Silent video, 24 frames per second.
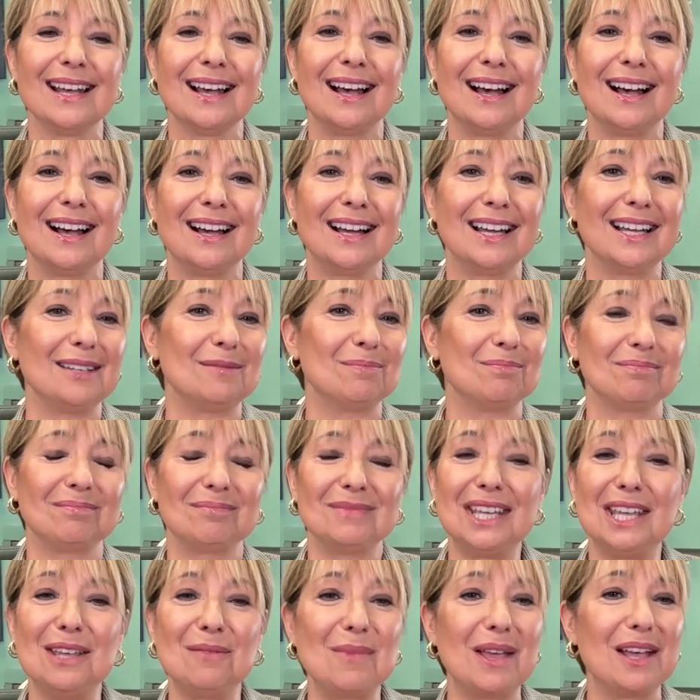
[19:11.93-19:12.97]
I
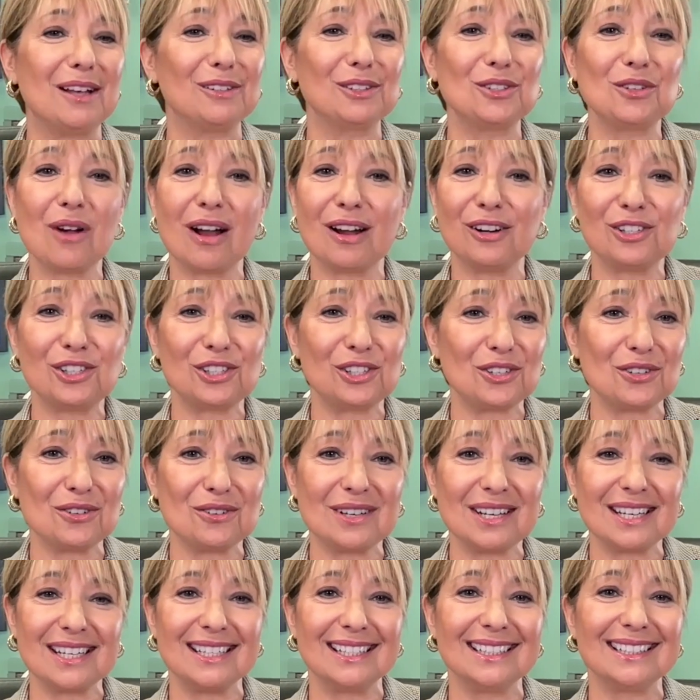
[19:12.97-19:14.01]
email to our
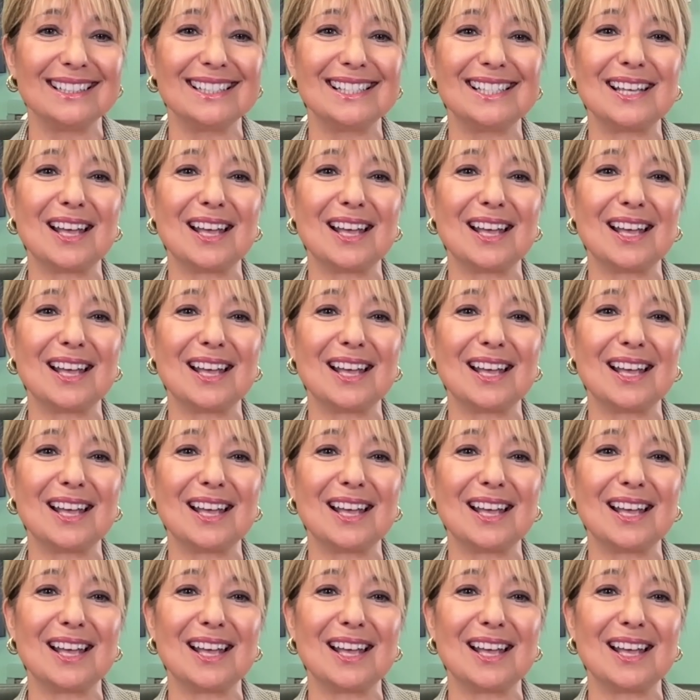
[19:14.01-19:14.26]
students.